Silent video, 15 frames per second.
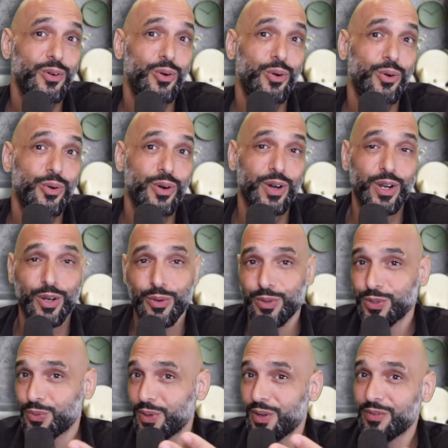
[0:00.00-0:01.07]
or lower
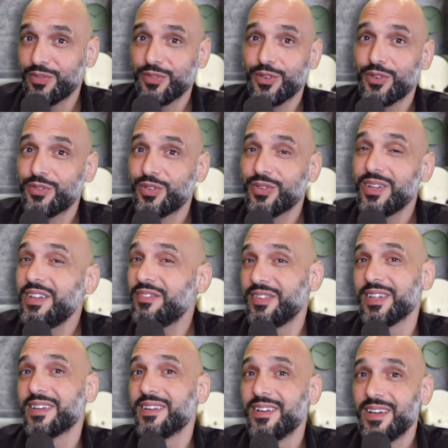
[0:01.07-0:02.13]
the way of your
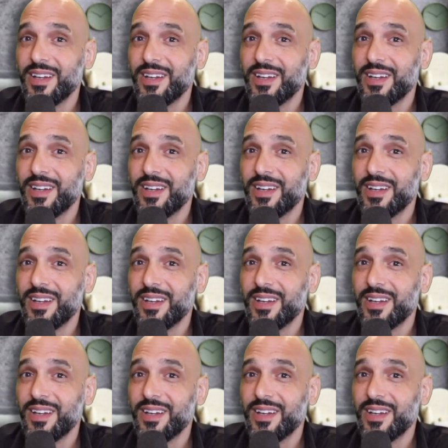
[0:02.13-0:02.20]
living?